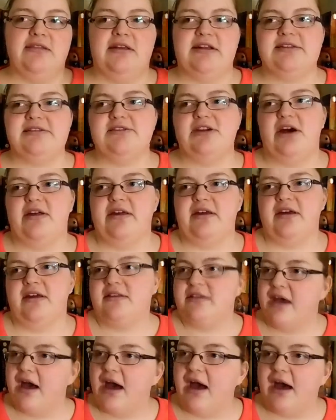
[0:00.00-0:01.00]
that's not like
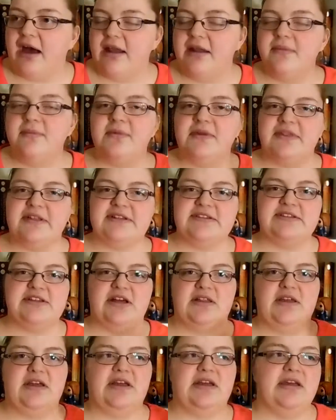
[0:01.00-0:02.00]
a ton, but that's
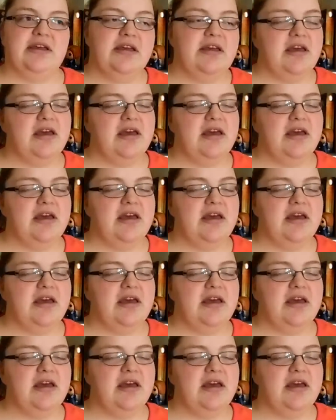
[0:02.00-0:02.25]
not like,